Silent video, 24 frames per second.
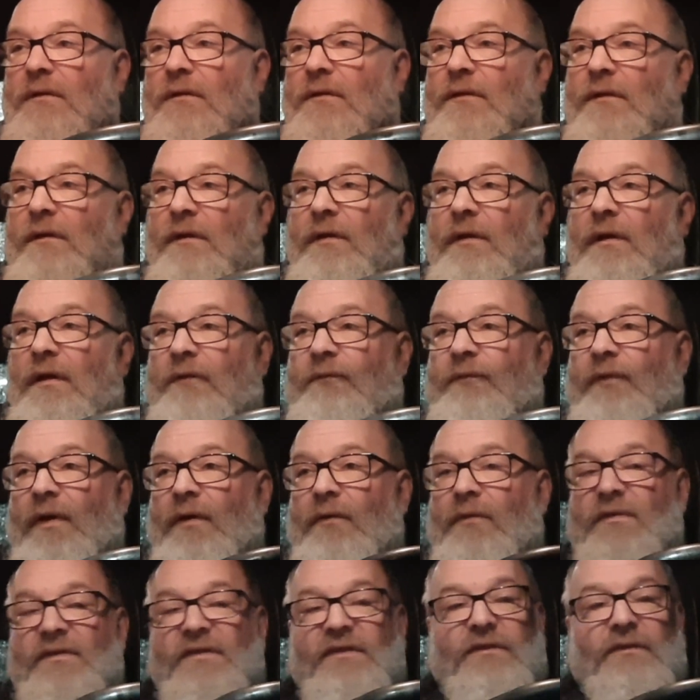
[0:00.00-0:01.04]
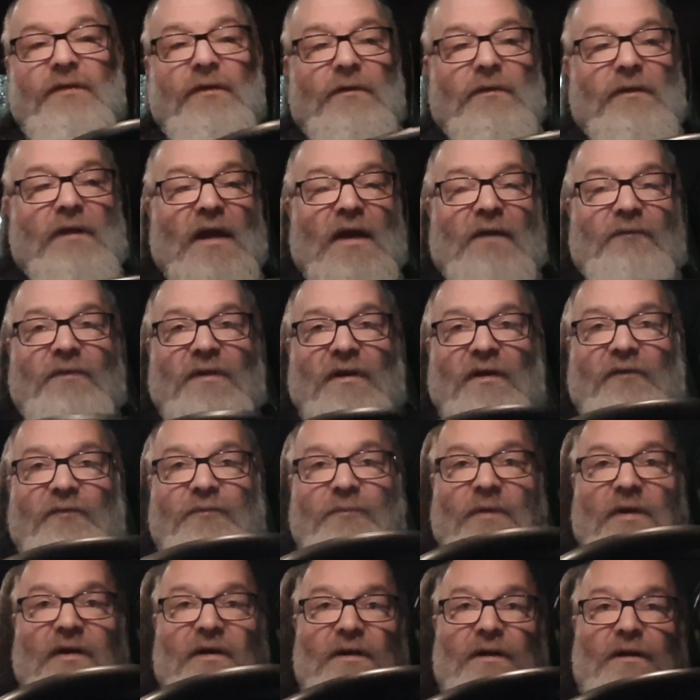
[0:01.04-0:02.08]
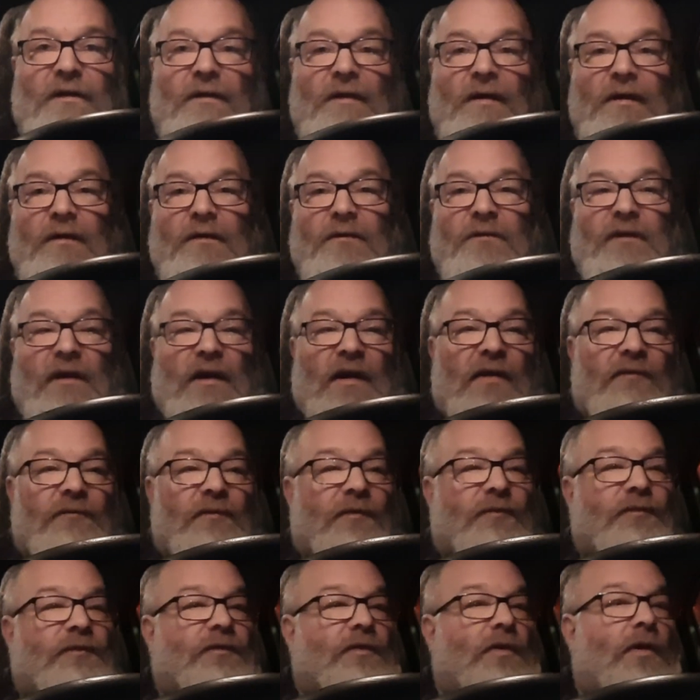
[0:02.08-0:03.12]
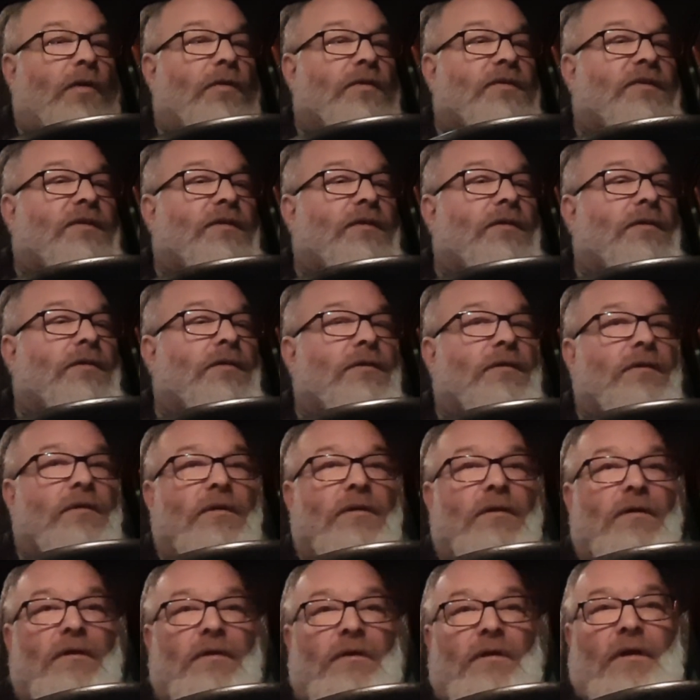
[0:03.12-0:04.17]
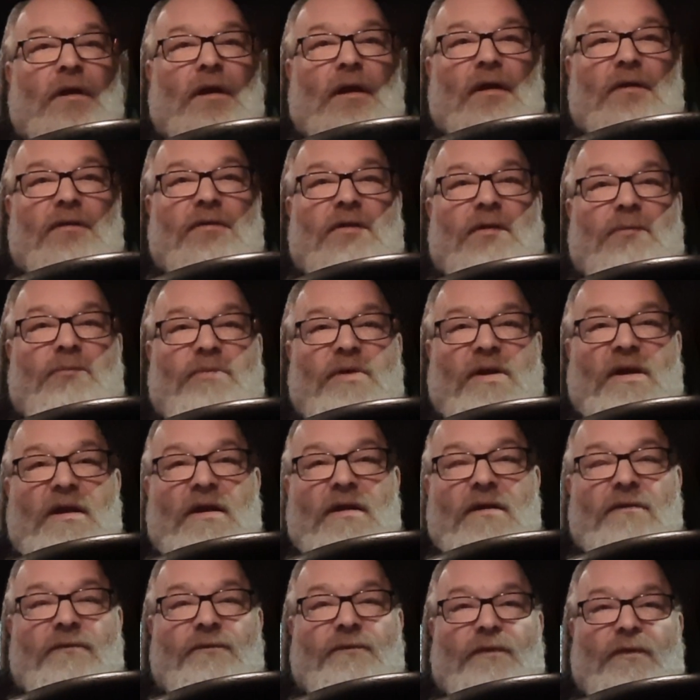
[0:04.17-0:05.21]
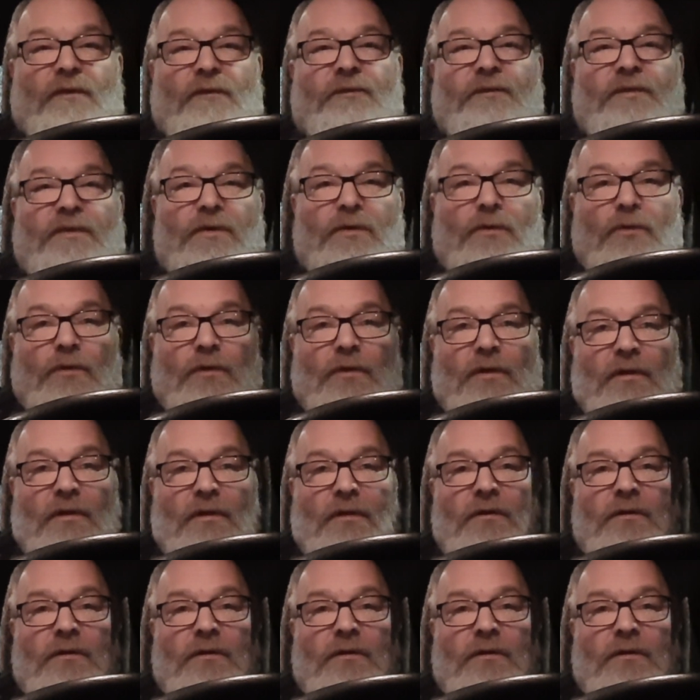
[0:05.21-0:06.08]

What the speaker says: If I was to have enough money to have a float and to pay for fuel,